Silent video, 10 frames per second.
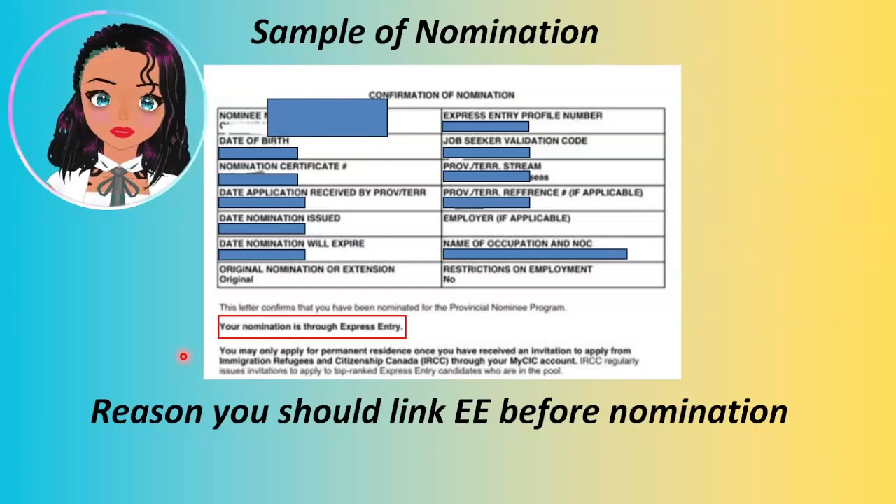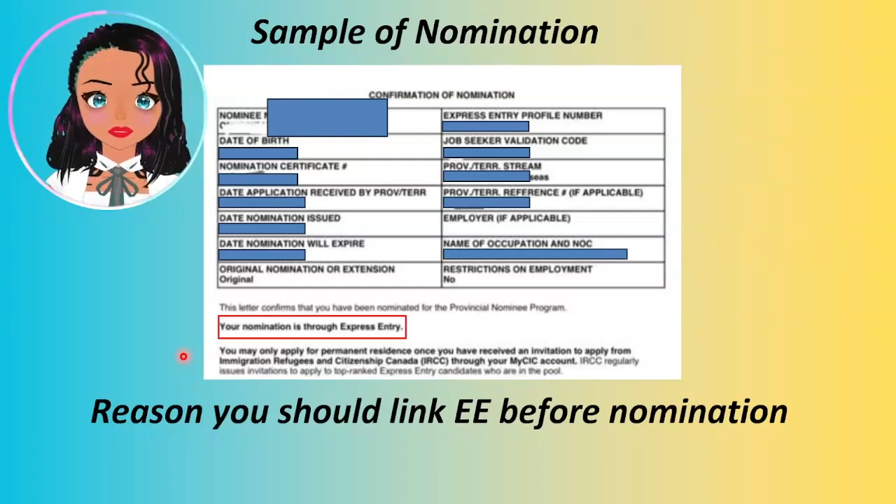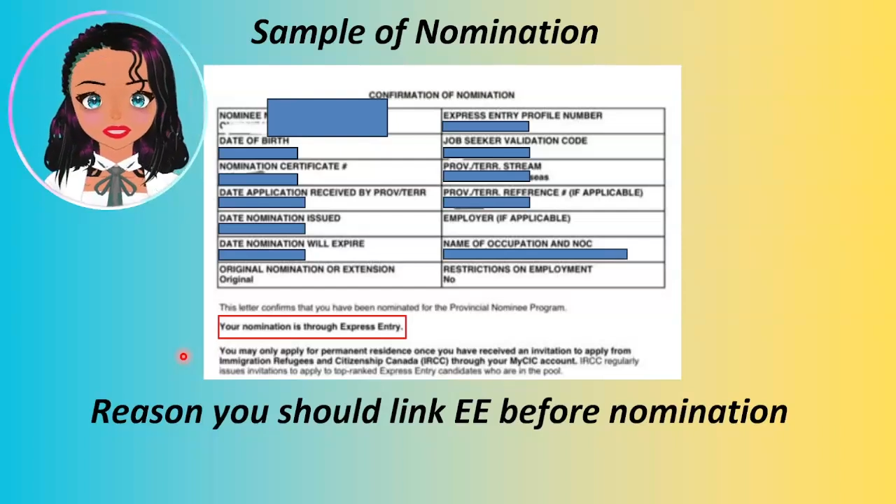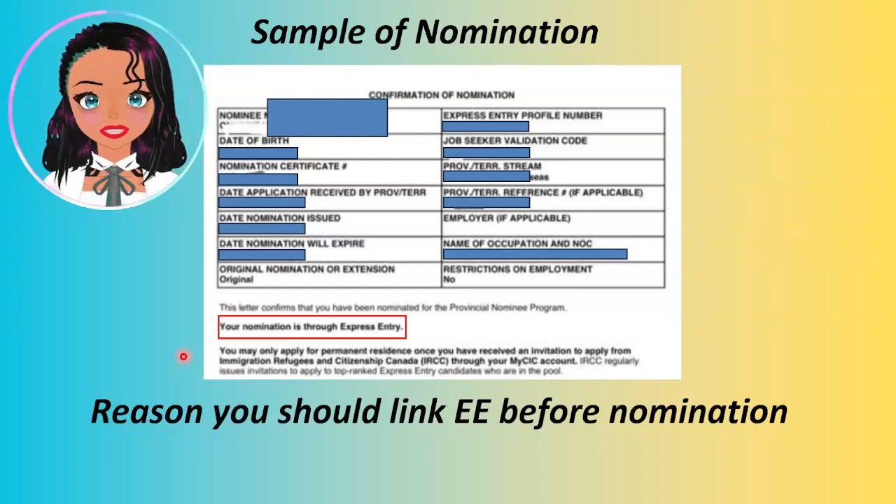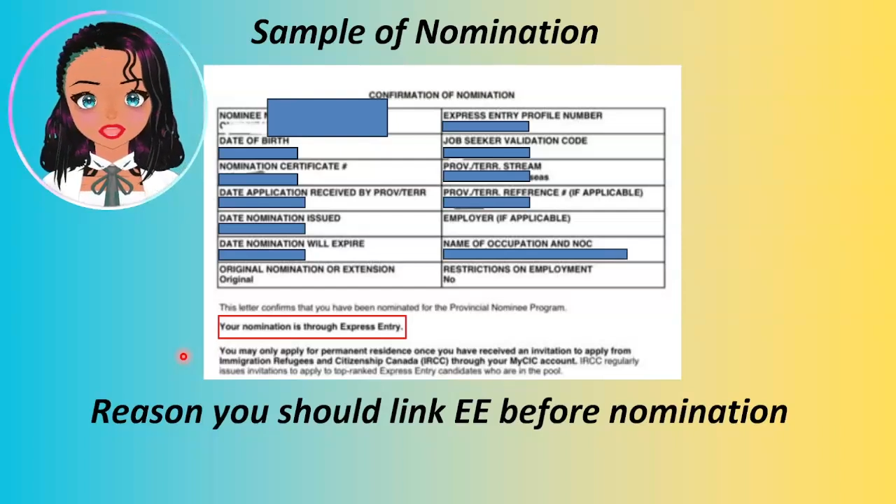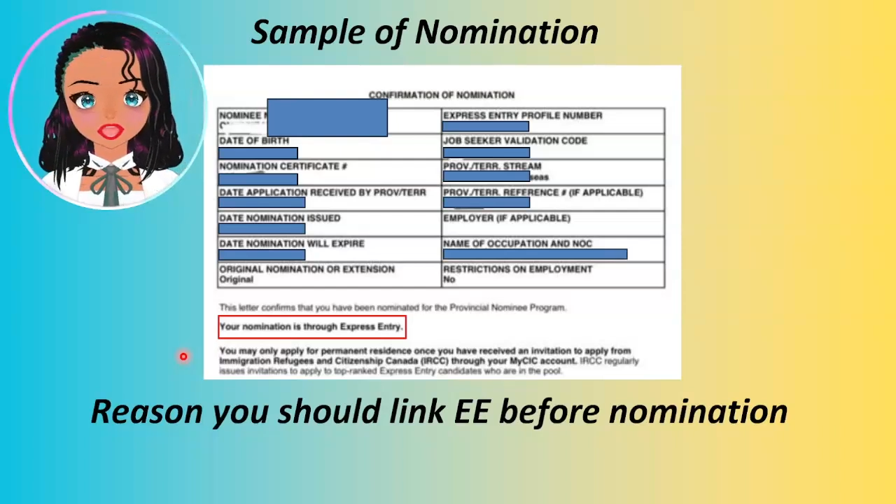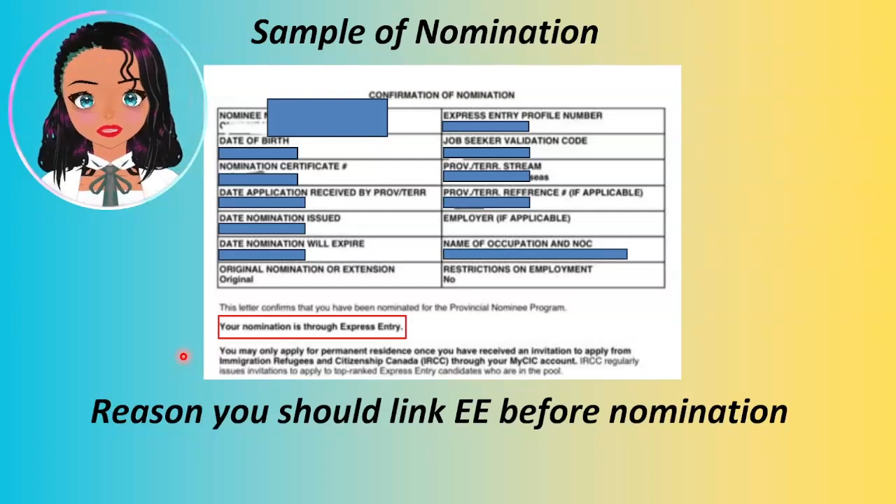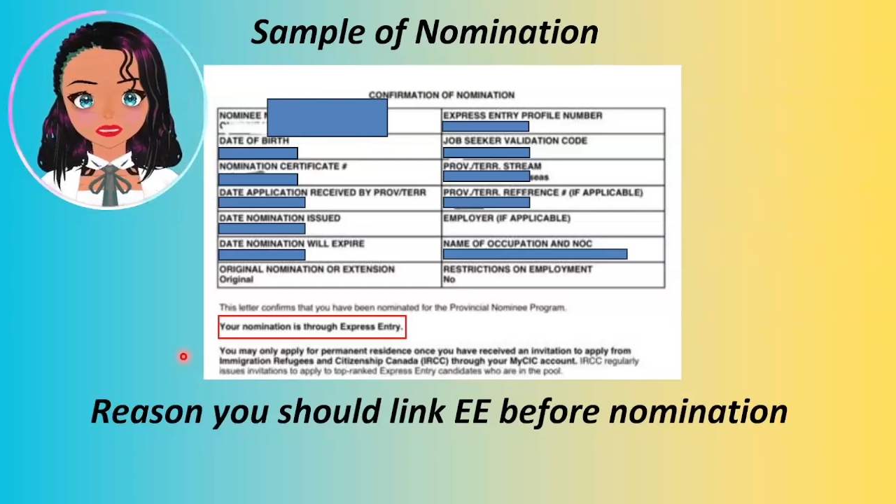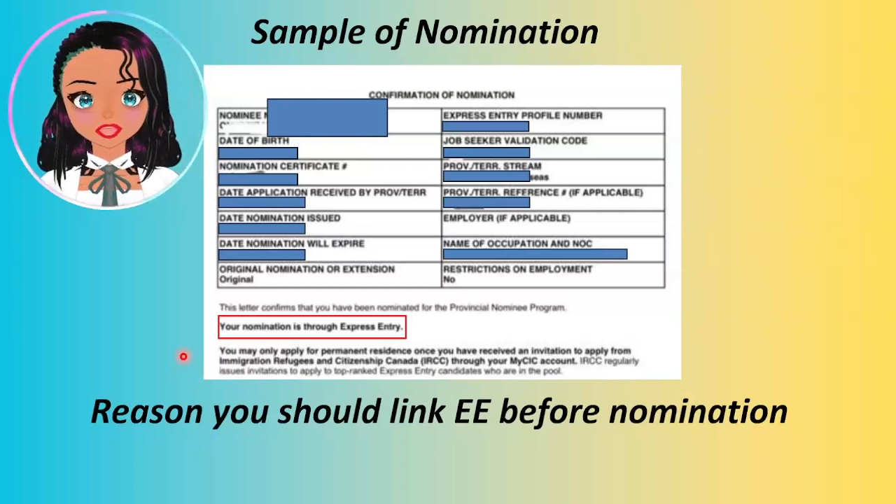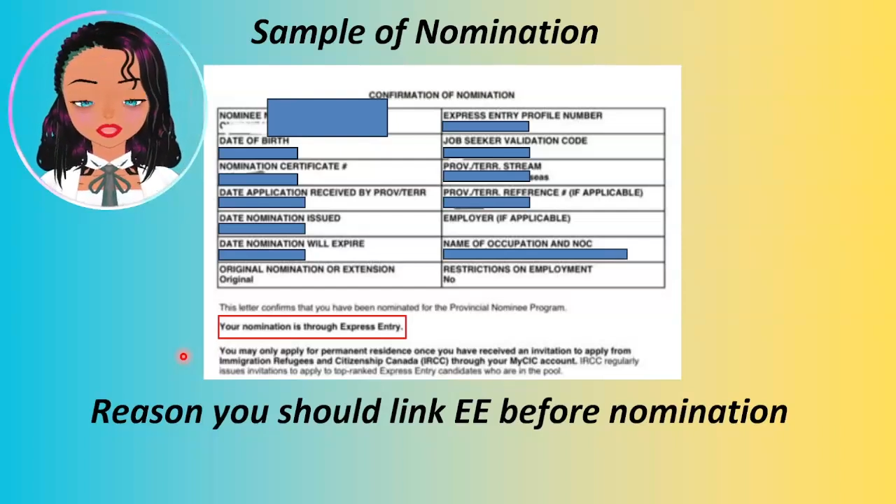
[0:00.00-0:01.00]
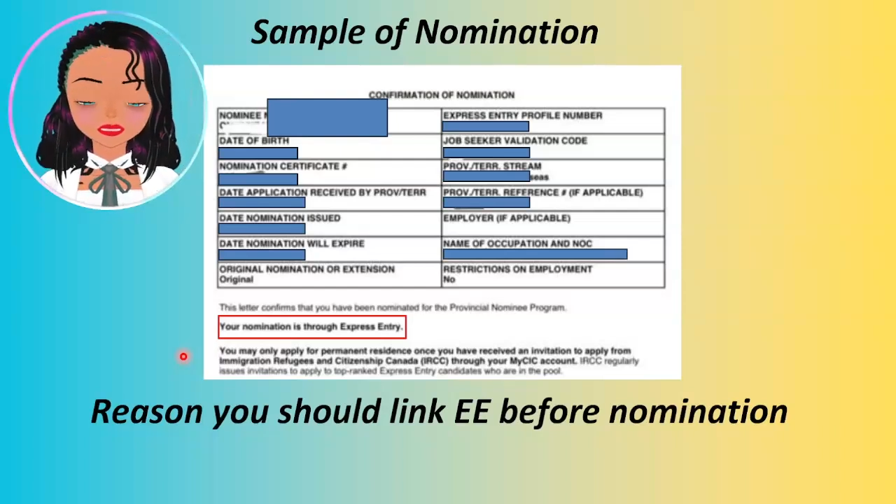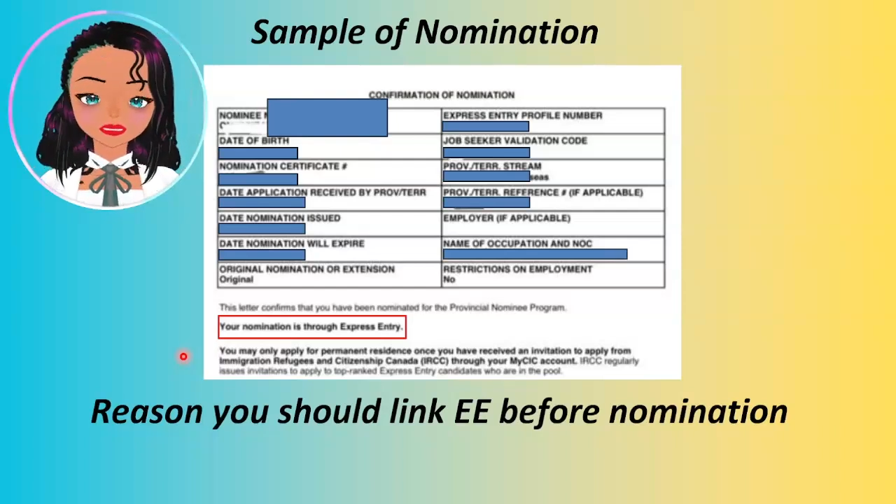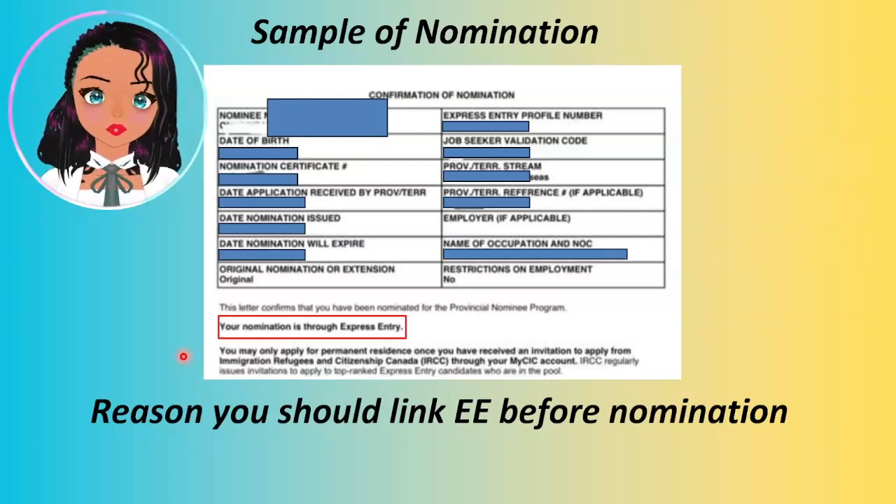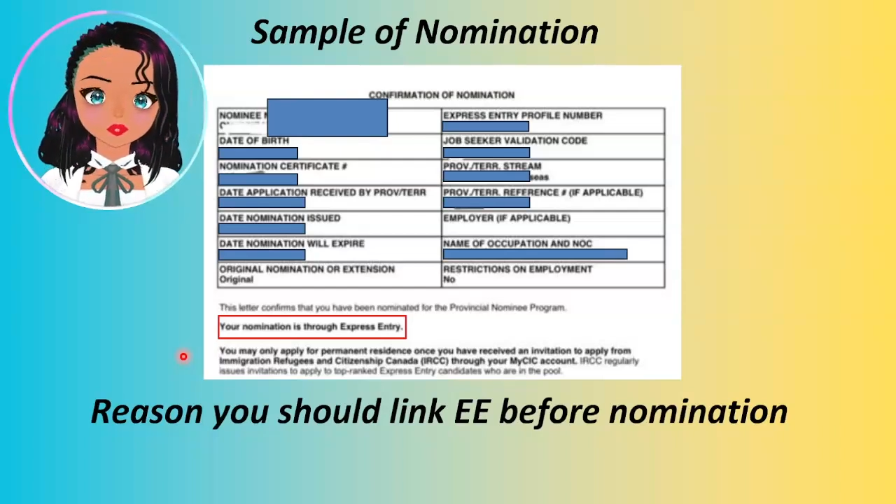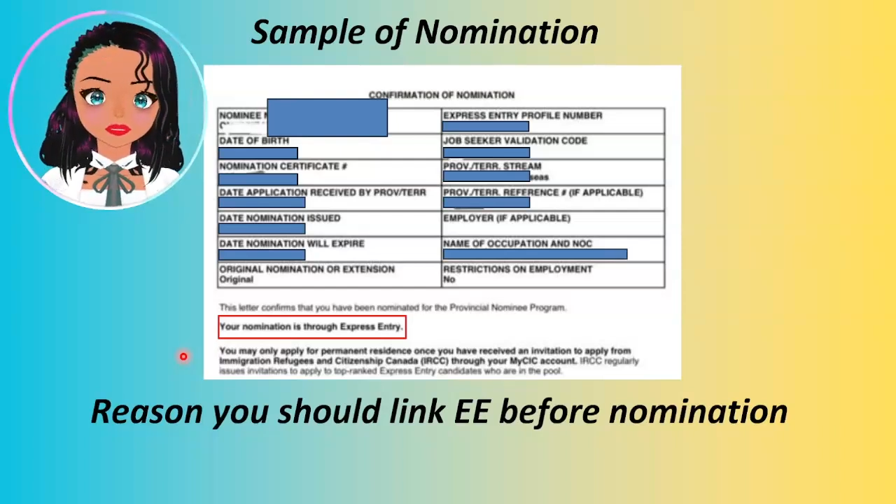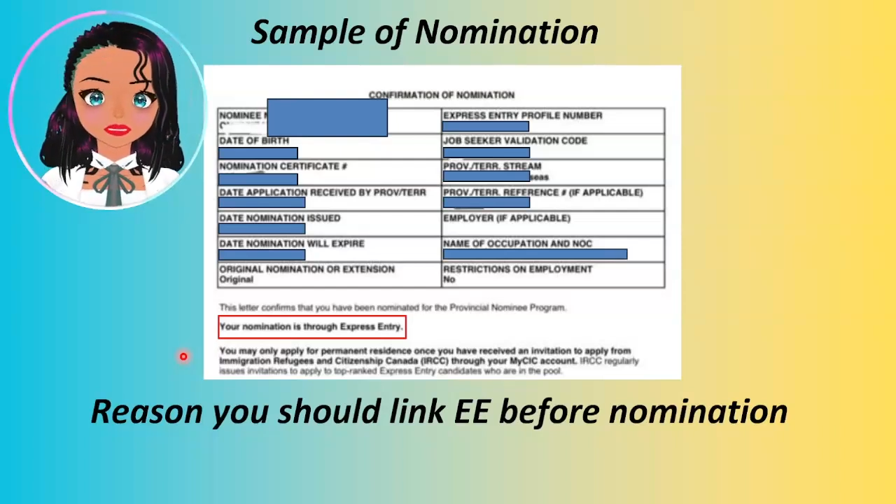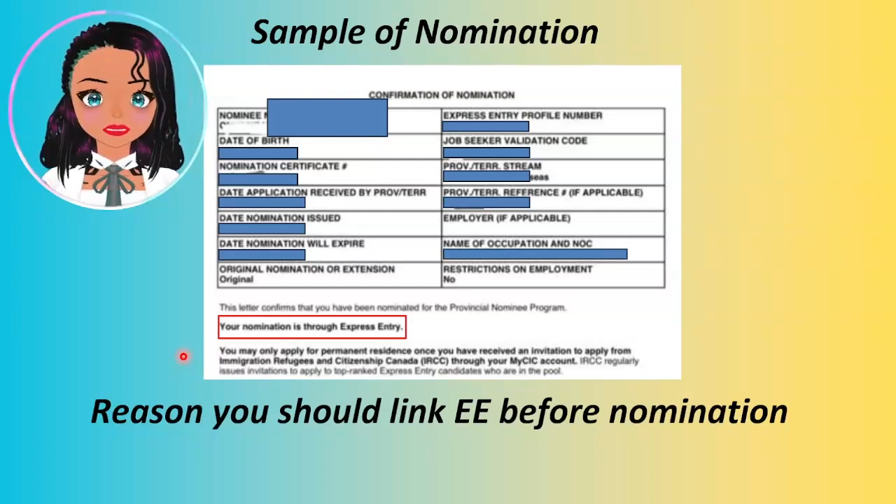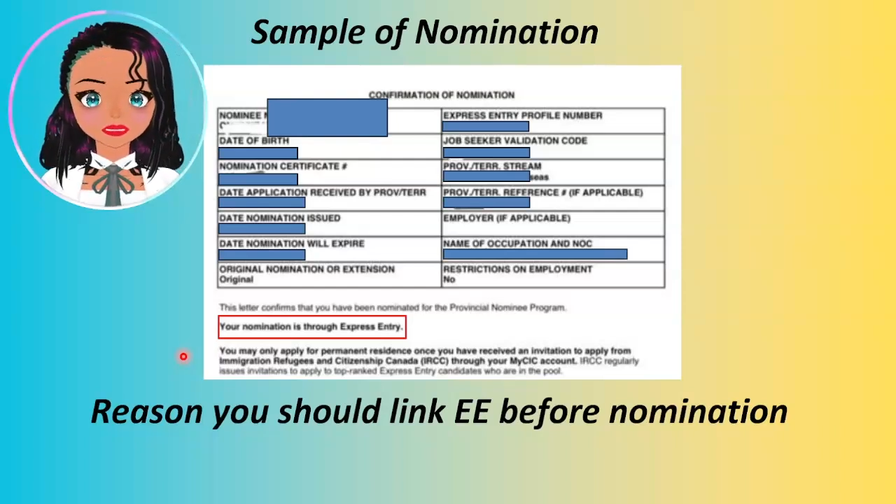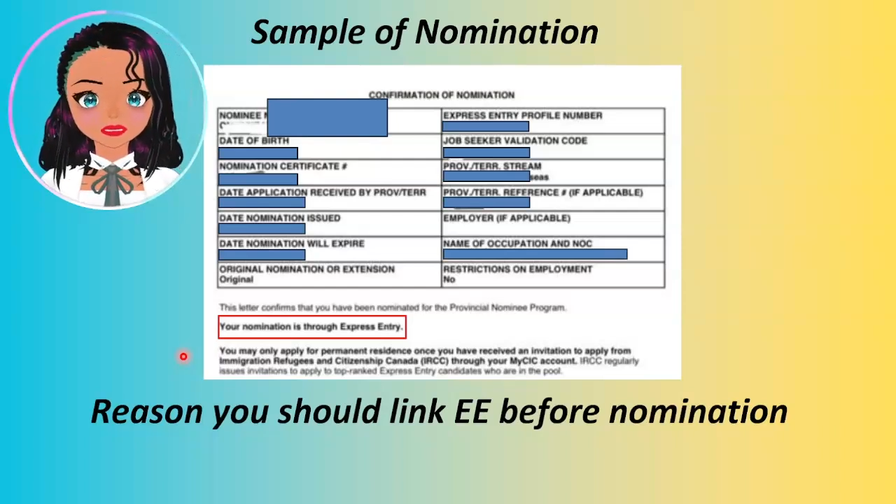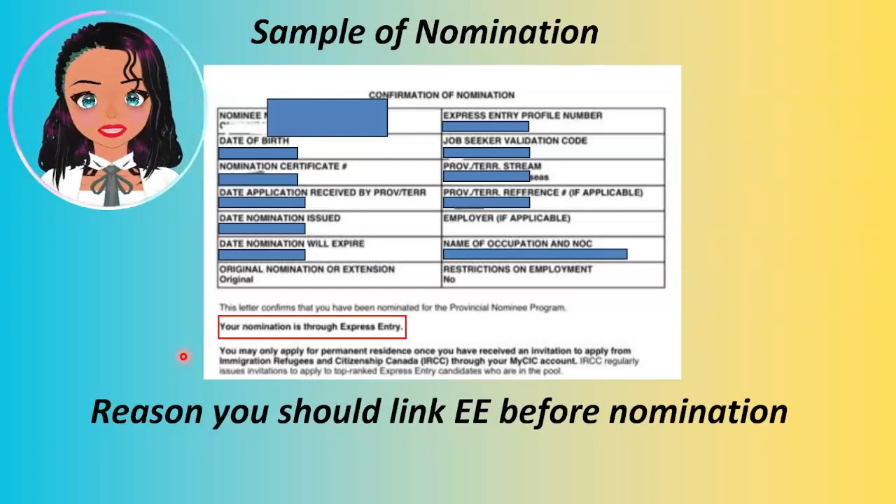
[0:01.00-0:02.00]
then other persons say
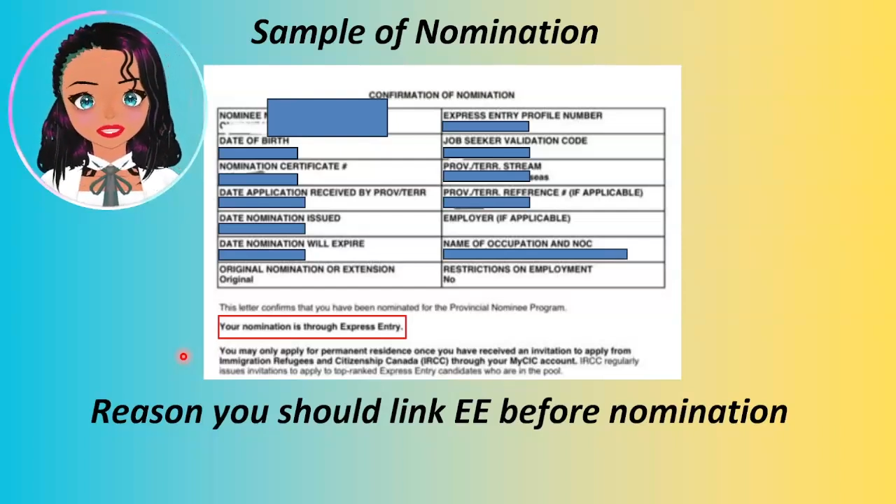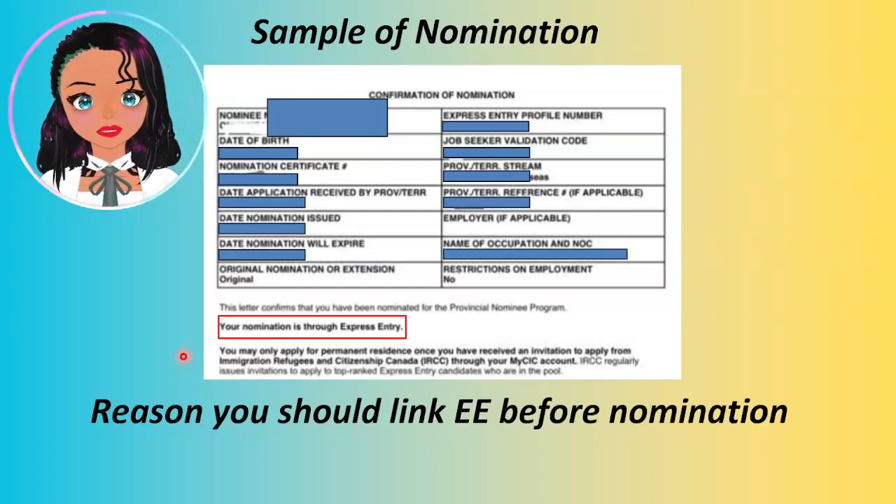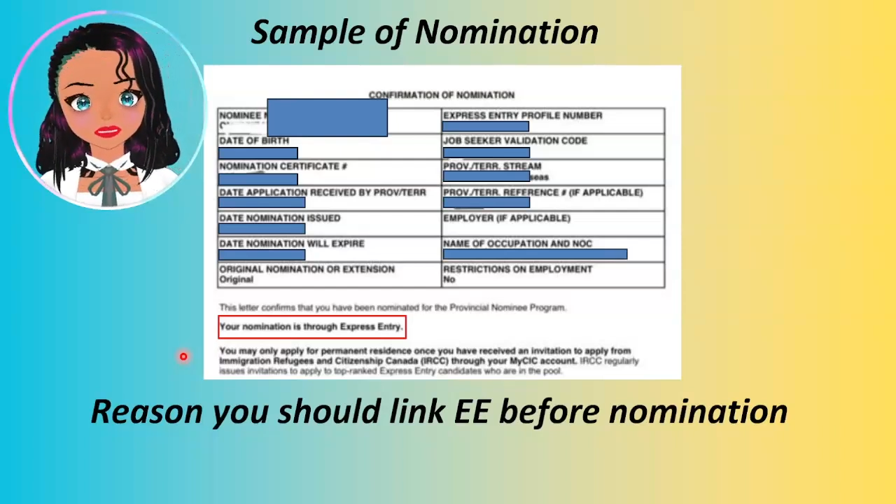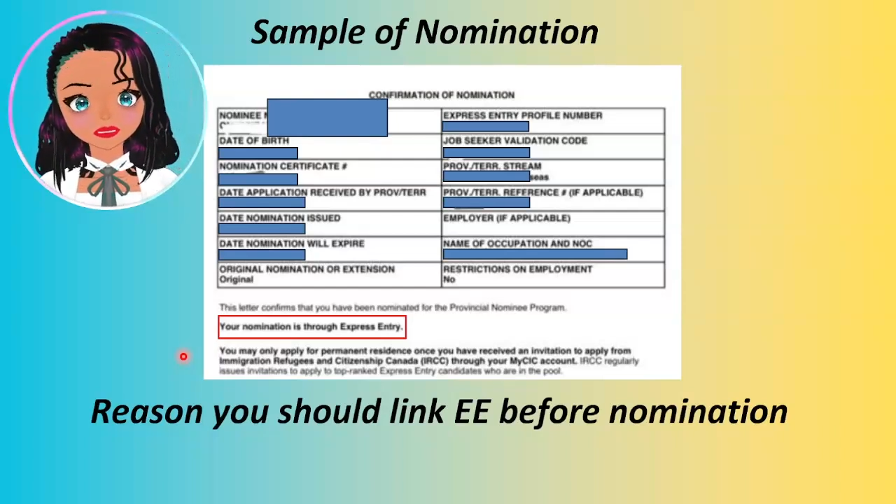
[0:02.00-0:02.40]
it can take